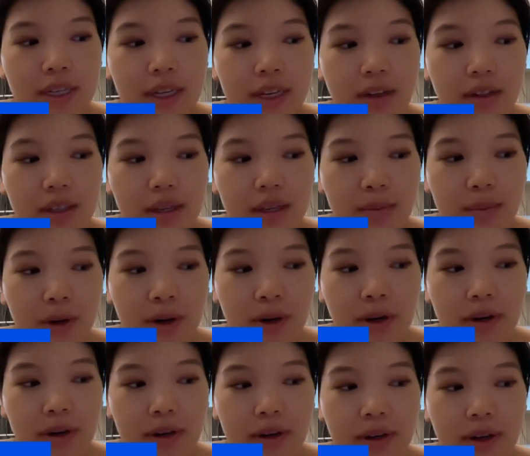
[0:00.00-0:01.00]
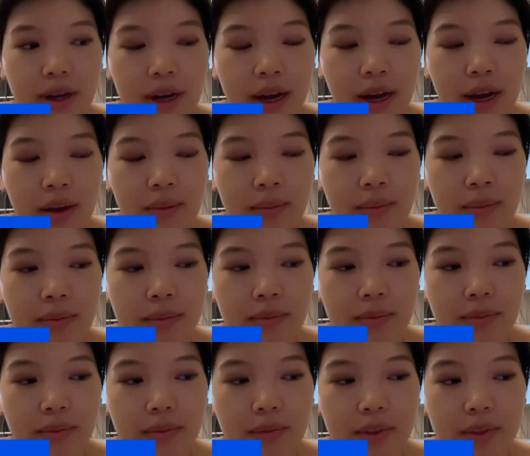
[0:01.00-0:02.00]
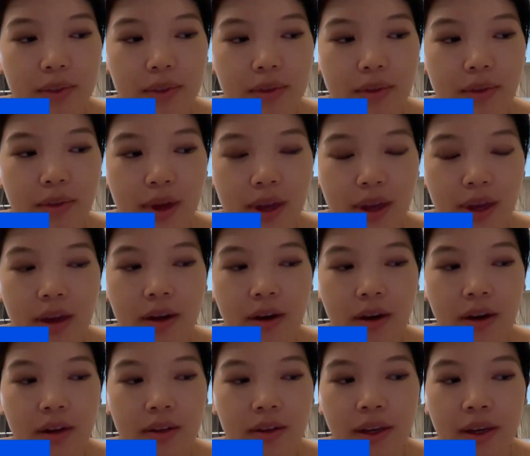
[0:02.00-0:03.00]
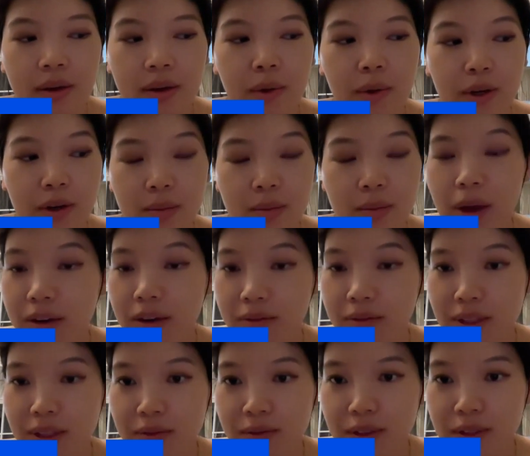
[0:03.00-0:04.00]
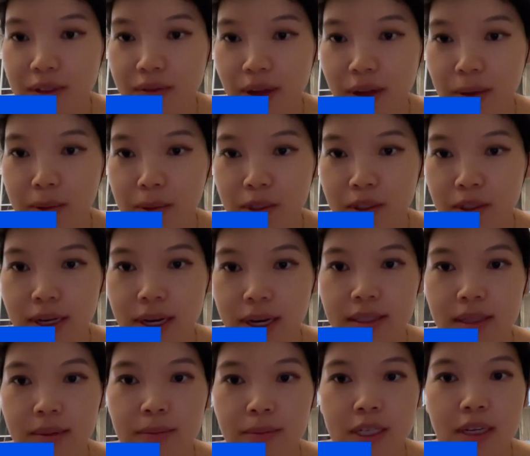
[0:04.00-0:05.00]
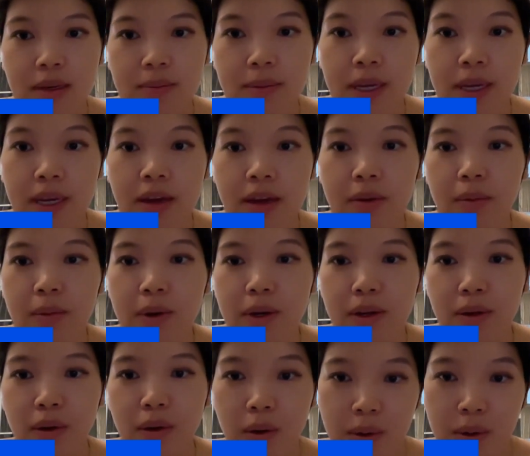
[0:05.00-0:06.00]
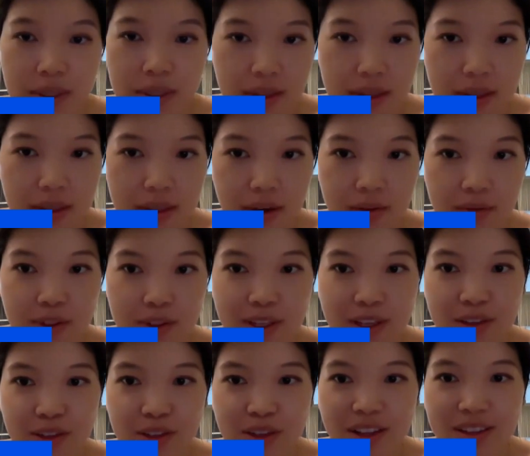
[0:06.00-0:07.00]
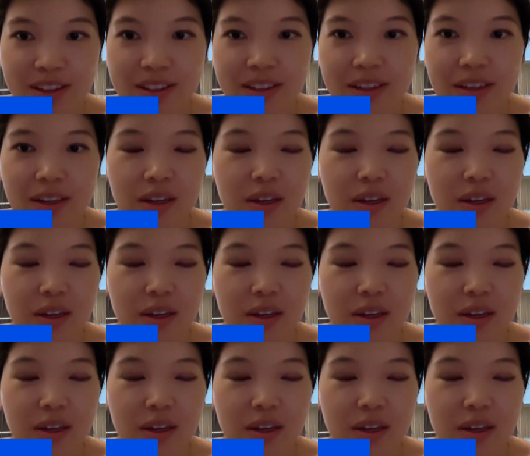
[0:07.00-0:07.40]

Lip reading: hear deeper thinking on like what are the benefits for developers to XMTP when you go into these conversations.